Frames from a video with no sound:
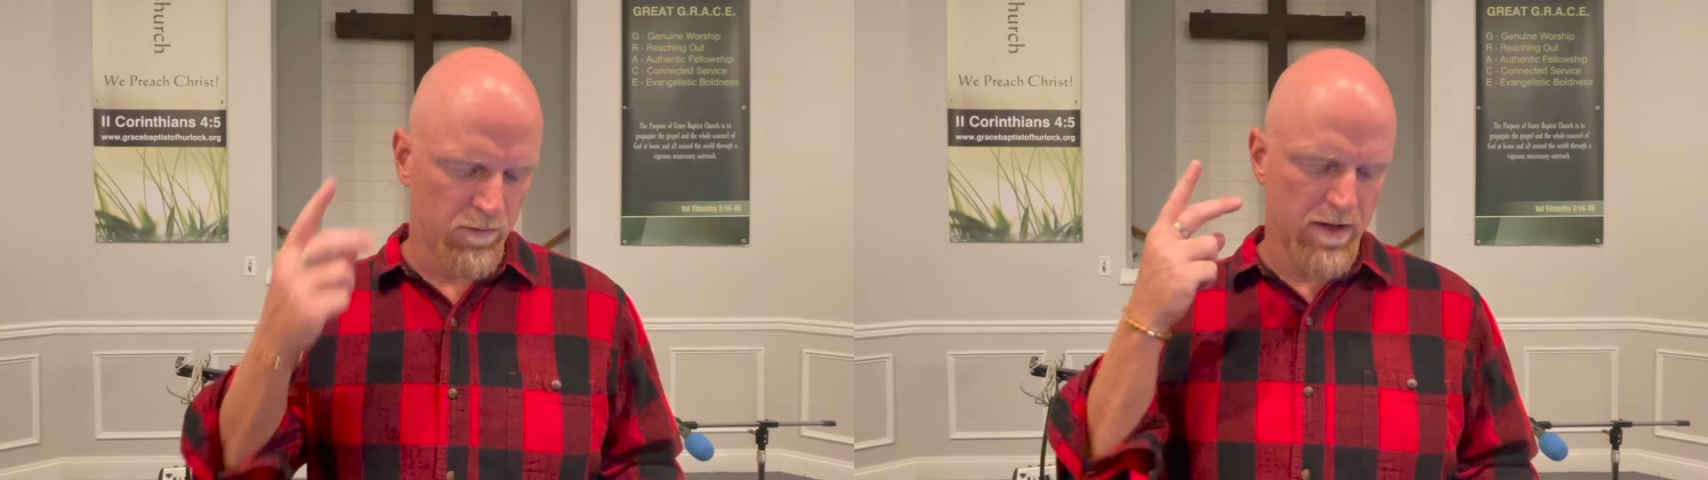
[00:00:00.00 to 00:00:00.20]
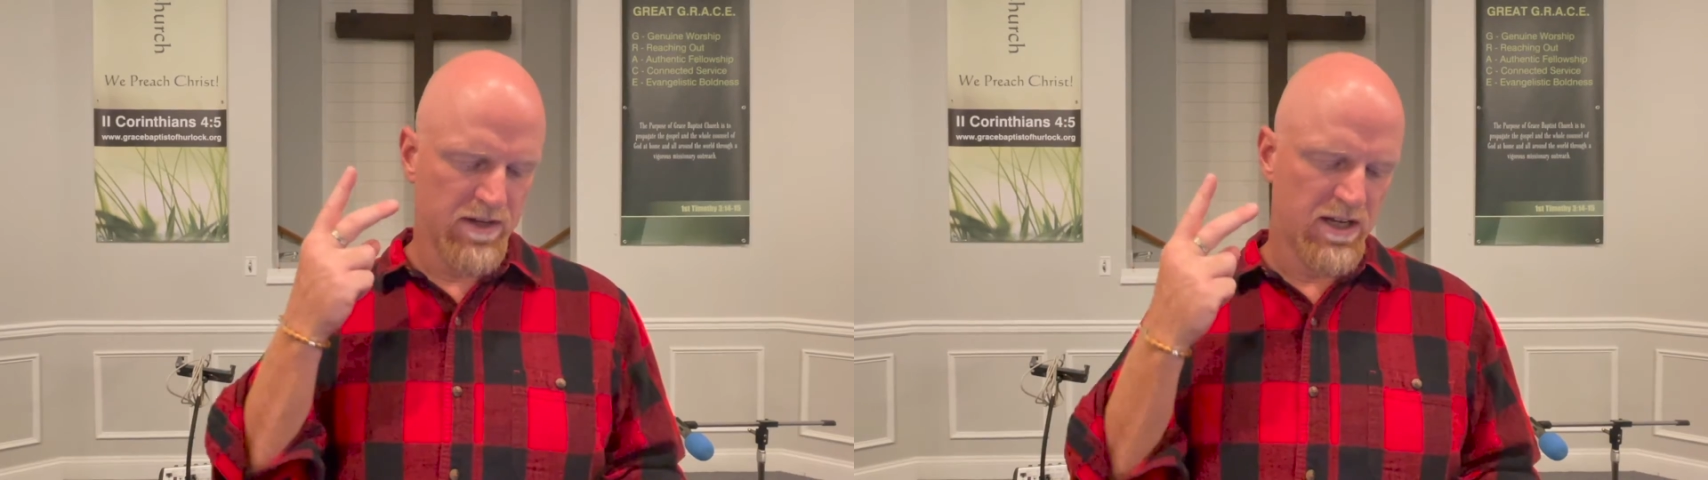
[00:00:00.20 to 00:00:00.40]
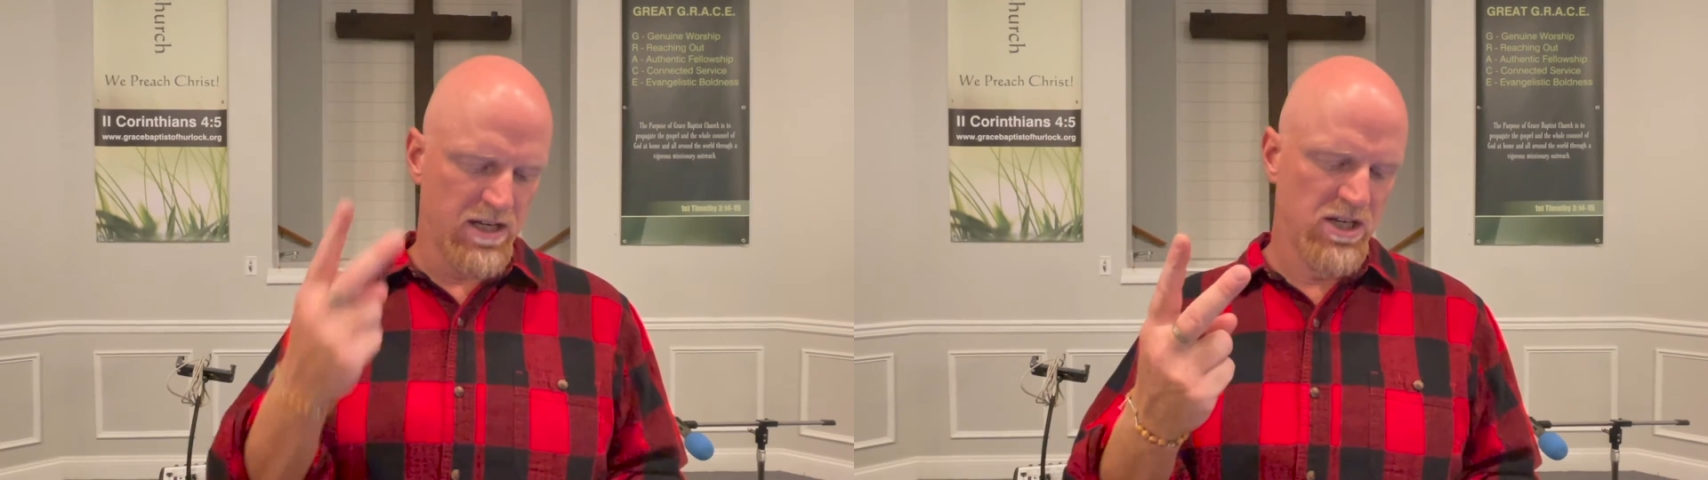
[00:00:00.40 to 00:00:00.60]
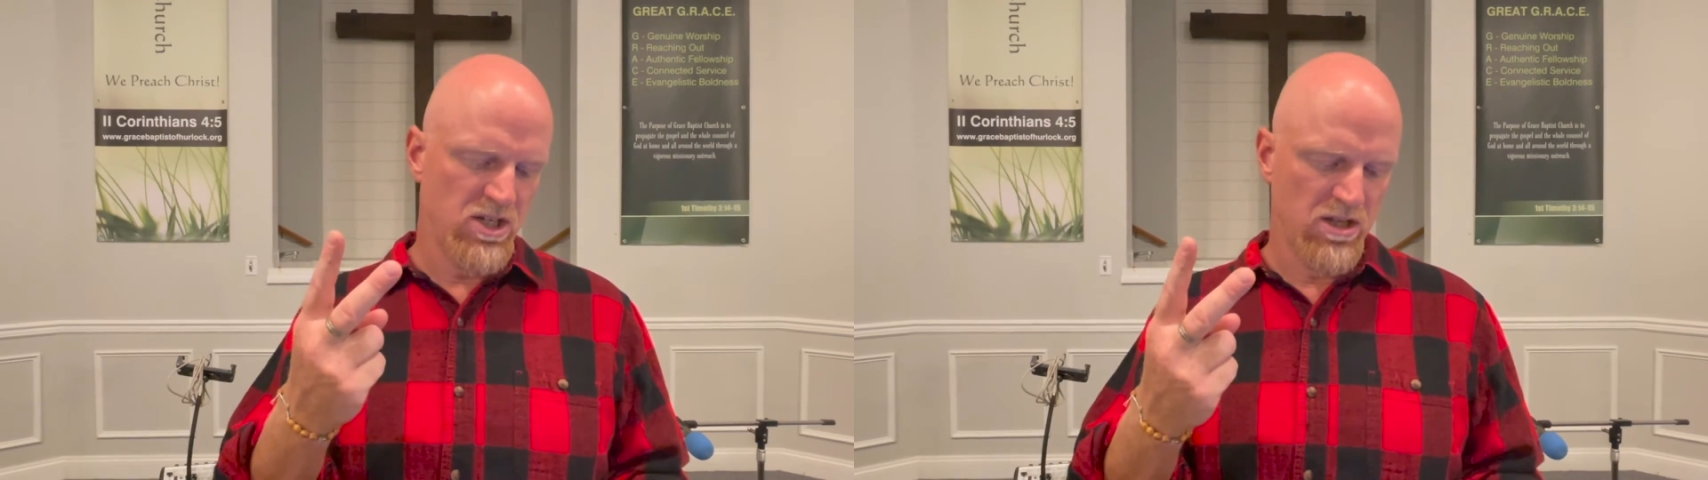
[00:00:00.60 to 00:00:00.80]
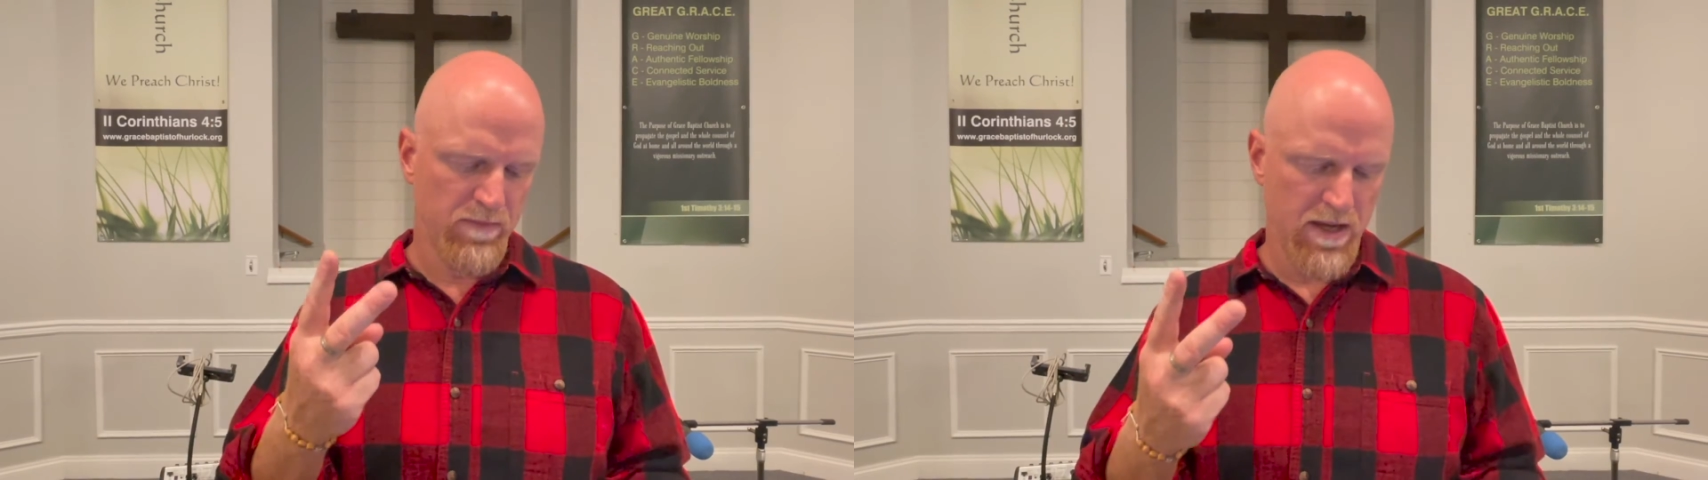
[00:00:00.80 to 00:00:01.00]
we have the
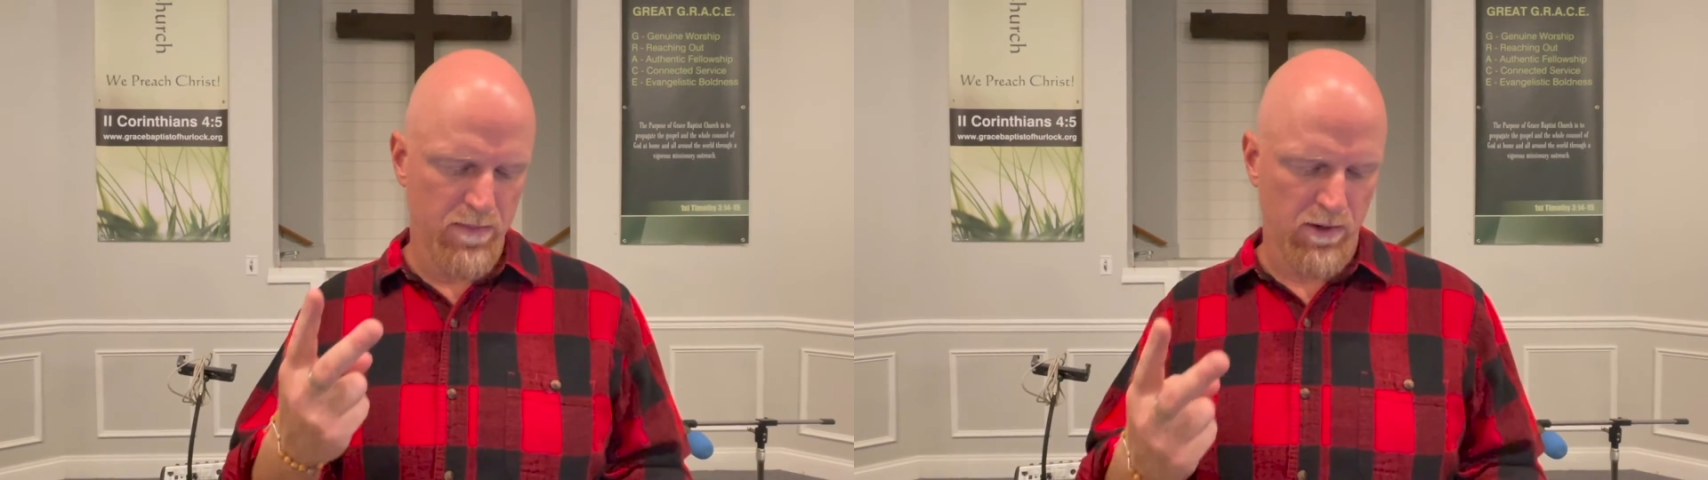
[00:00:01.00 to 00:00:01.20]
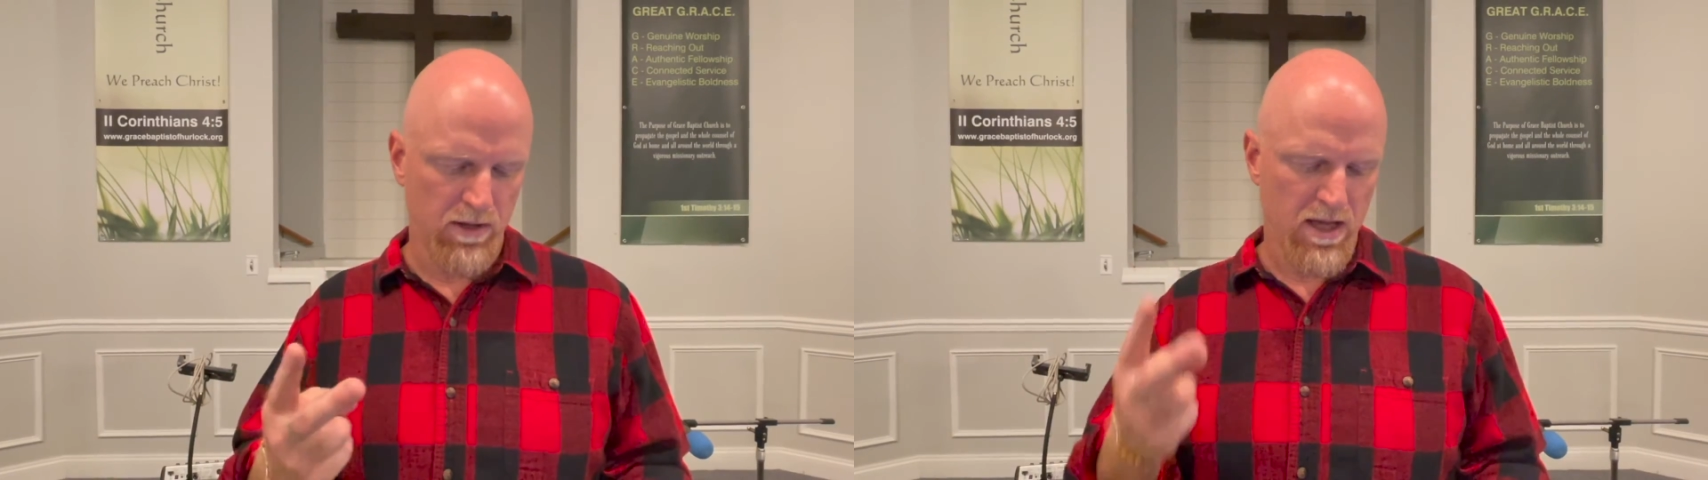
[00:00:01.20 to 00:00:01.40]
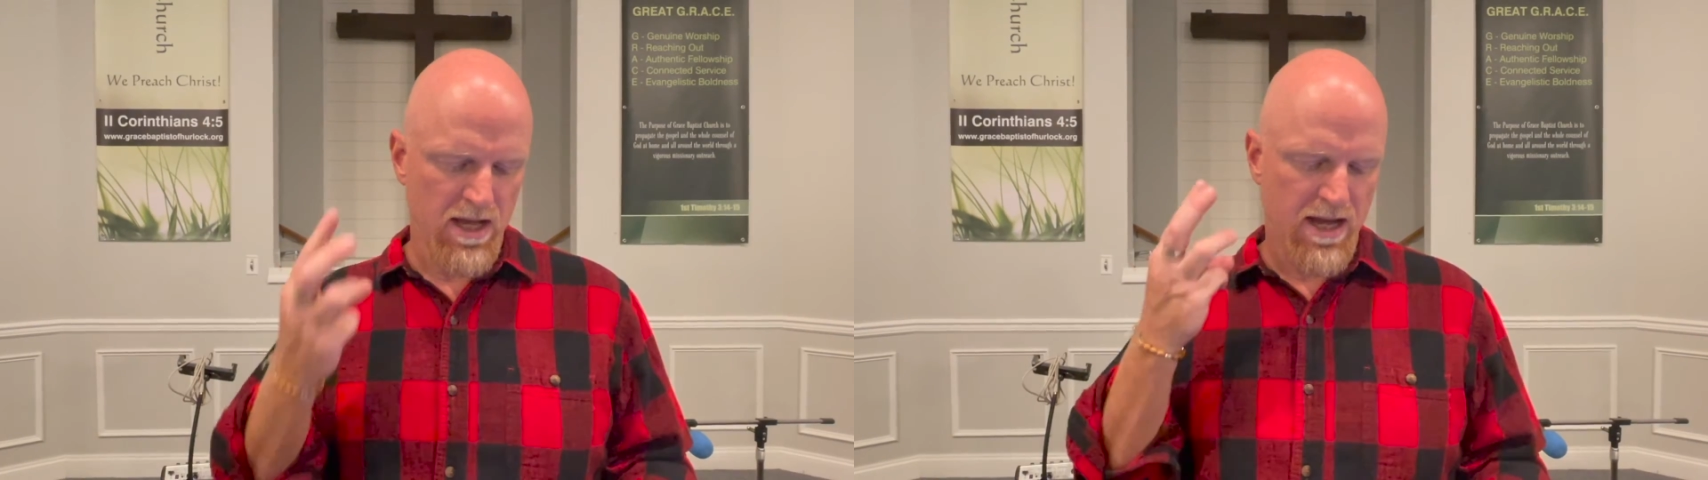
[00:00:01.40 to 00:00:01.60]
condition of the people,